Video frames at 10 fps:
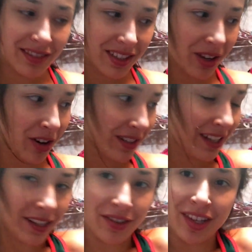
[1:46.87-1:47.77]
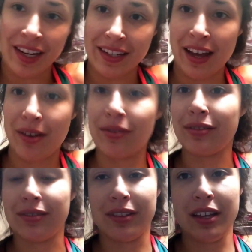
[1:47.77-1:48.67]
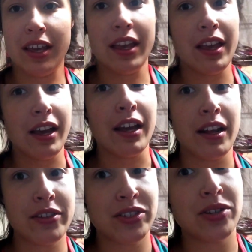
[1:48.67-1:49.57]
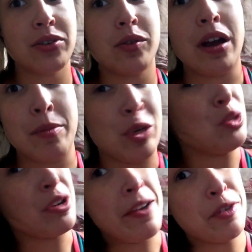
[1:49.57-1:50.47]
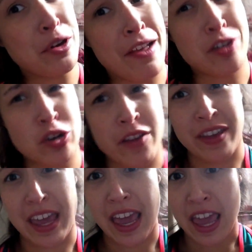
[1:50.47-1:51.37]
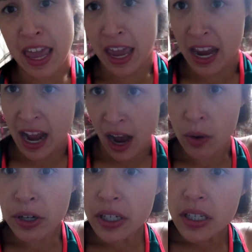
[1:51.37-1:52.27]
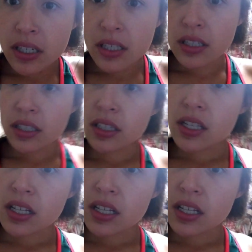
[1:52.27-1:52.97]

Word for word: It's hard to take everything down. And also, I'm a new driver and I have to drive eight hours.